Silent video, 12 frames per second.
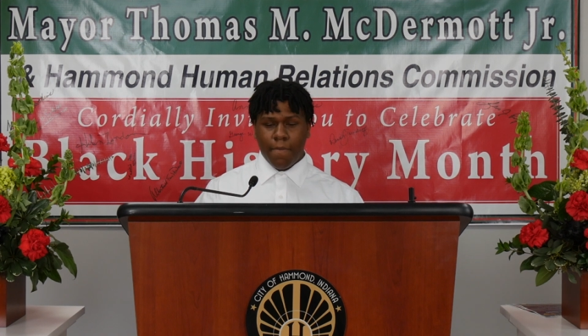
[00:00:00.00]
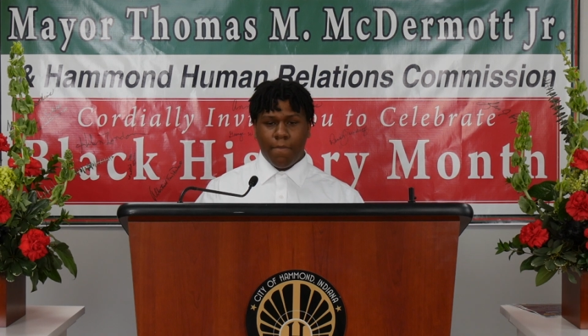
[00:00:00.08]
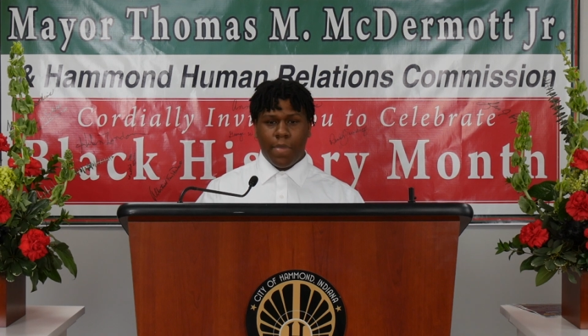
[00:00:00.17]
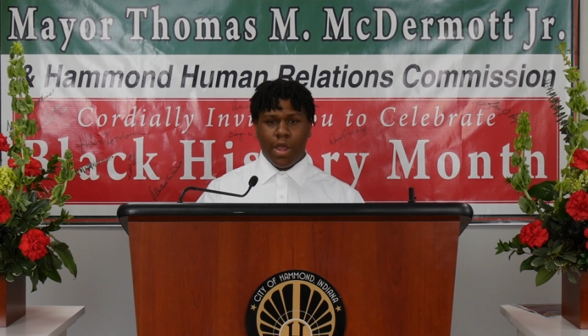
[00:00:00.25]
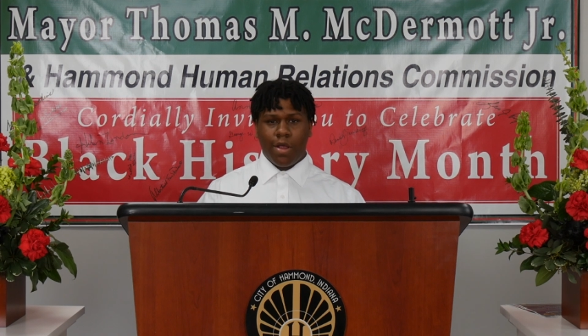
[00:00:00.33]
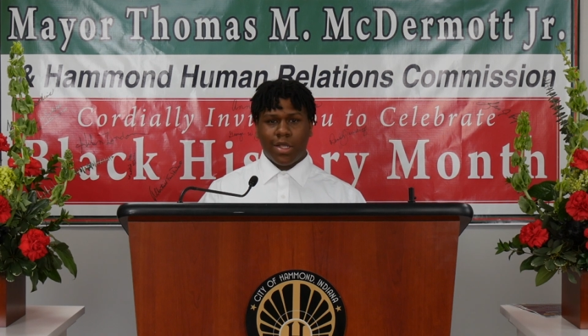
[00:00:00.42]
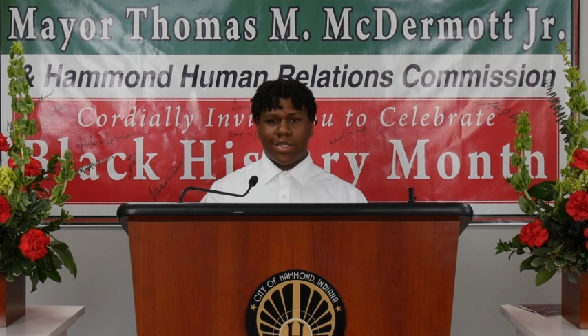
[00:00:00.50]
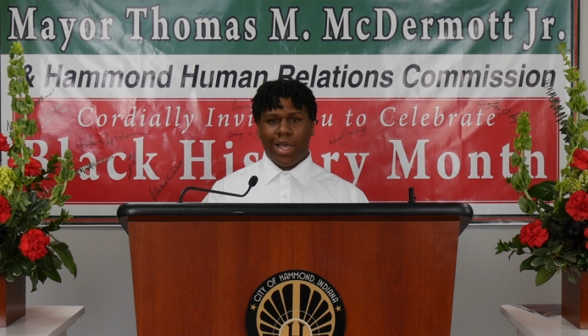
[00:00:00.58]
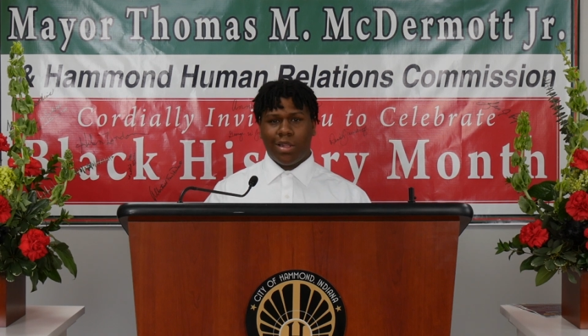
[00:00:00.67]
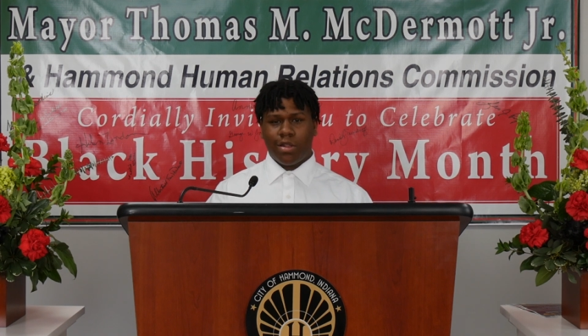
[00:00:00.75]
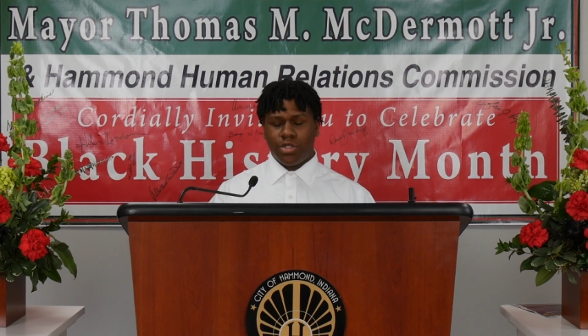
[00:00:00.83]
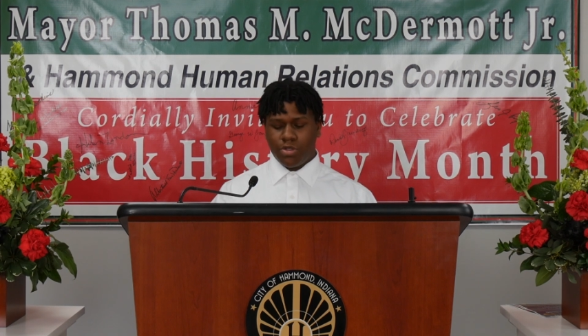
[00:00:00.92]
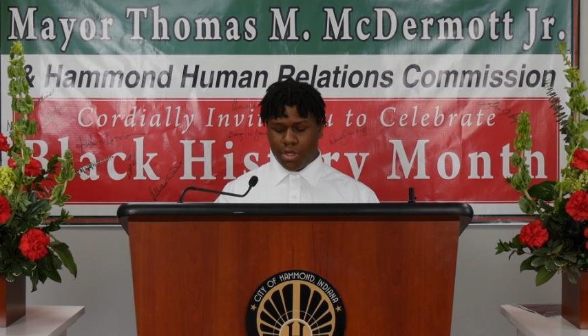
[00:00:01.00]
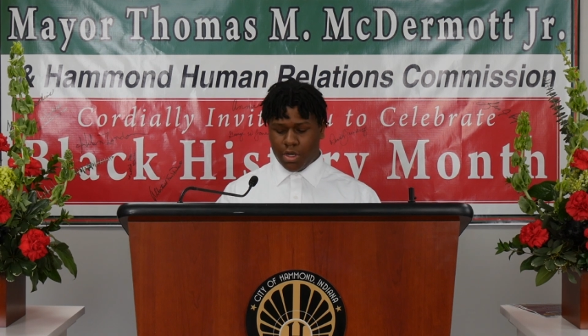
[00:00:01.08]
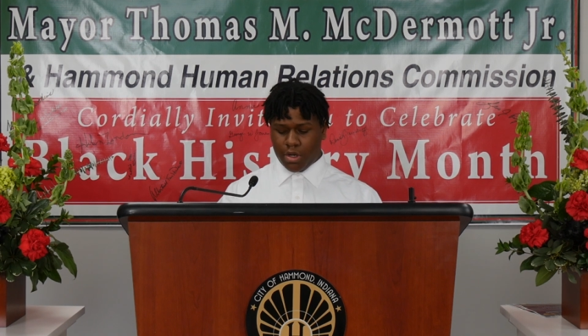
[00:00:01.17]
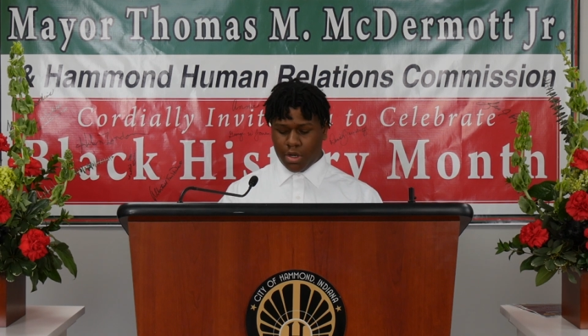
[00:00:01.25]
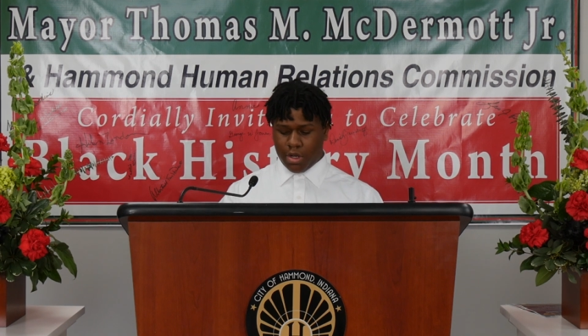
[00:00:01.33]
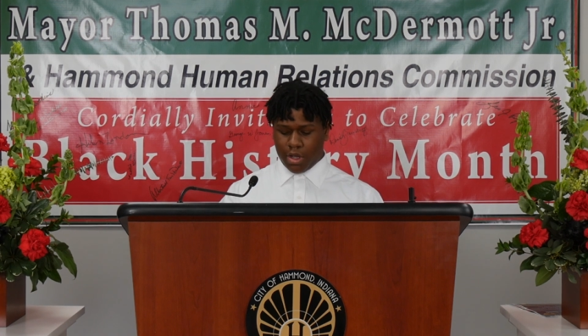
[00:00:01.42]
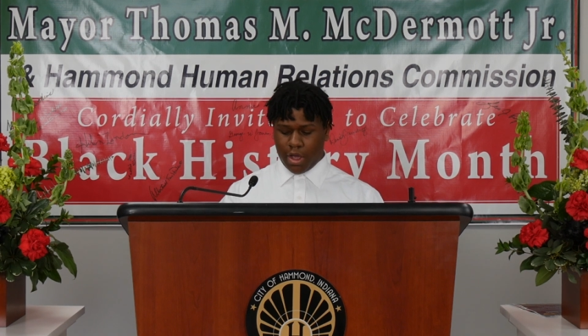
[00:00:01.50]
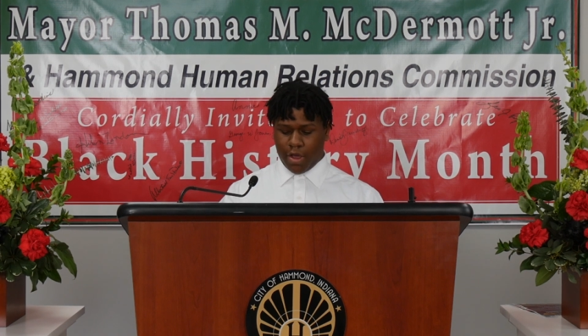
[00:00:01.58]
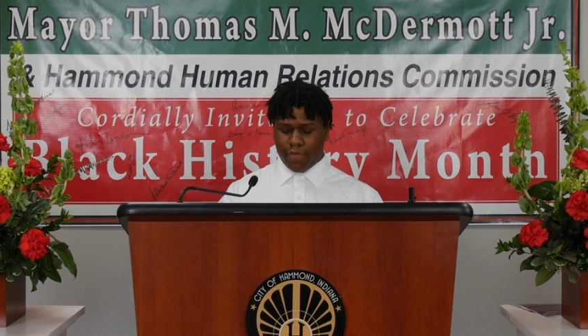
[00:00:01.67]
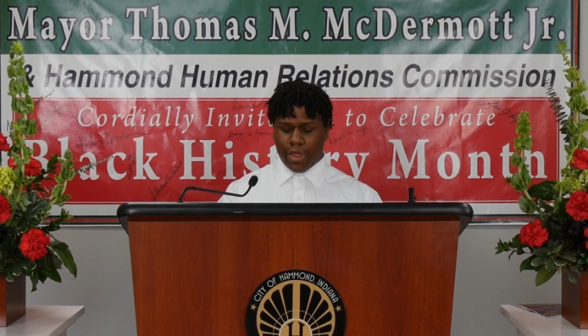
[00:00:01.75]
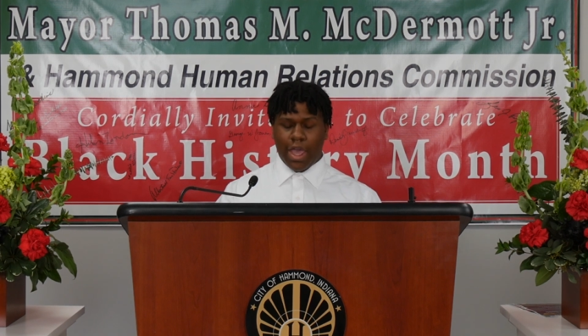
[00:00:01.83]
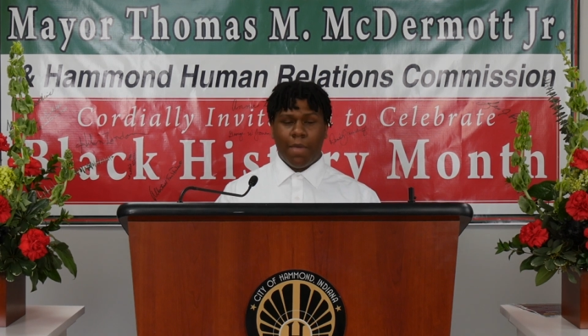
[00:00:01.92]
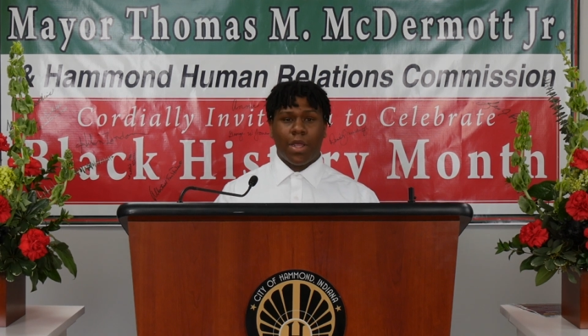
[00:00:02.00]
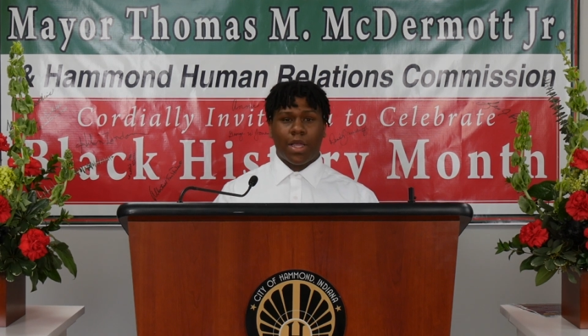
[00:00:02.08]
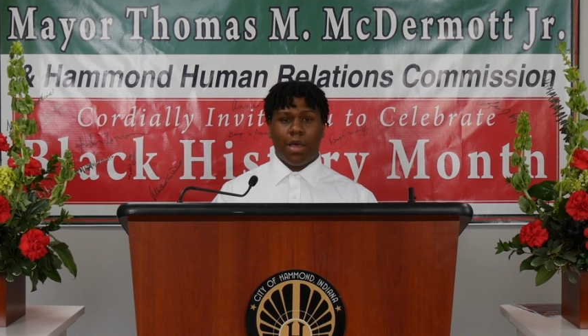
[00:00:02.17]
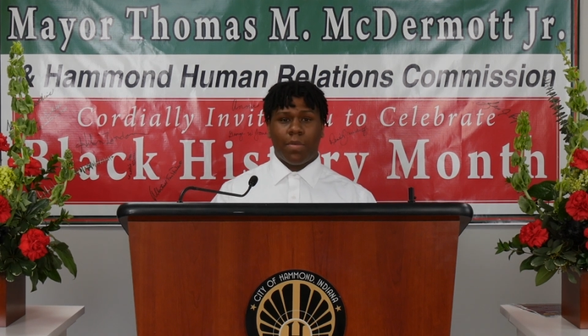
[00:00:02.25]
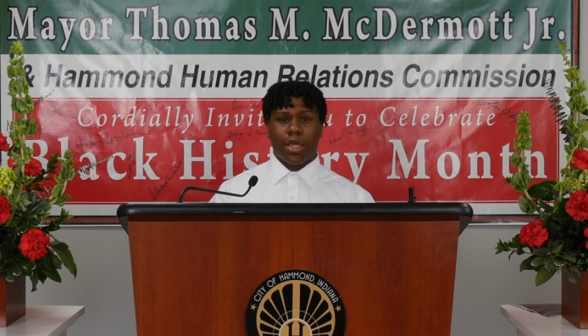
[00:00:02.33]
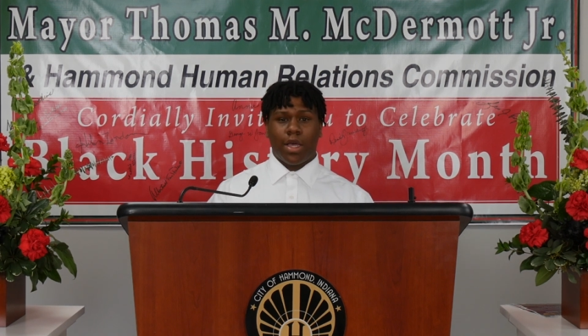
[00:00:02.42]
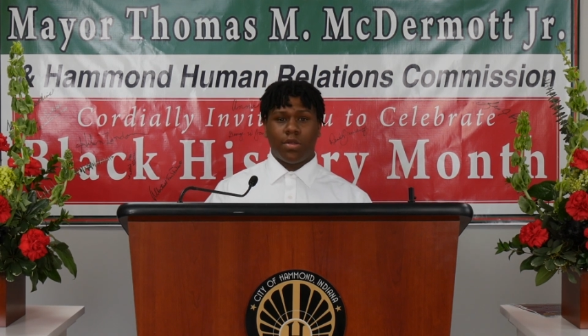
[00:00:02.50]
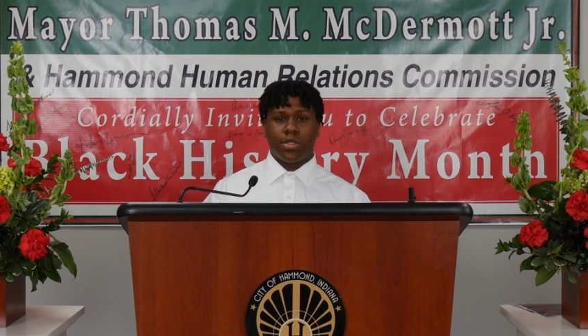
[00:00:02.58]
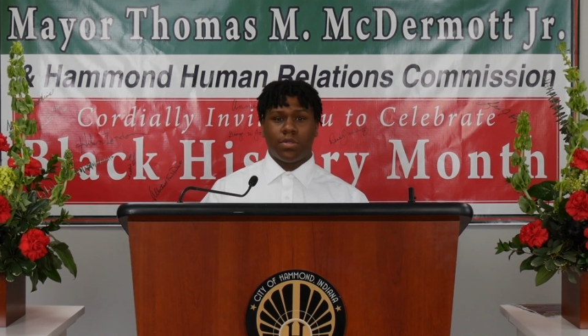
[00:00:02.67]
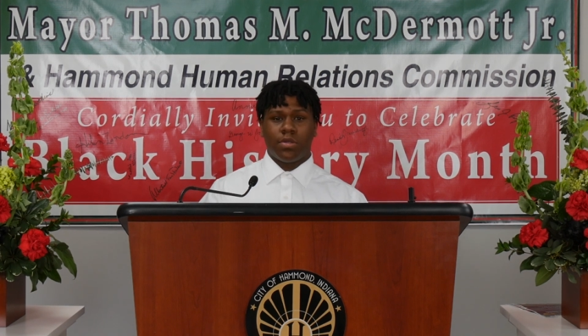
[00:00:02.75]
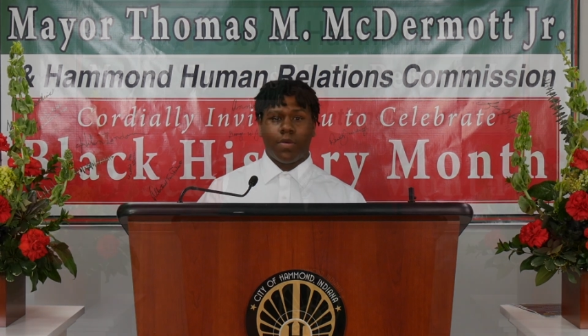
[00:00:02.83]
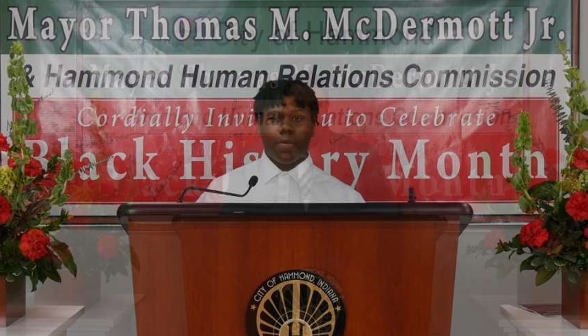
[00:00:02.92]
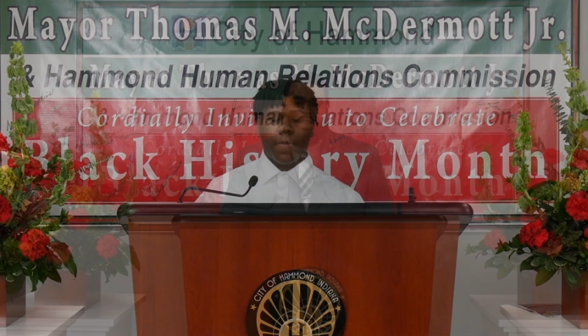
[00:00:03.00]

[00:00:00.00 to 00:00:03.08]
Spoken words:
Barry Tyler Jr. of the Hammond Common Council.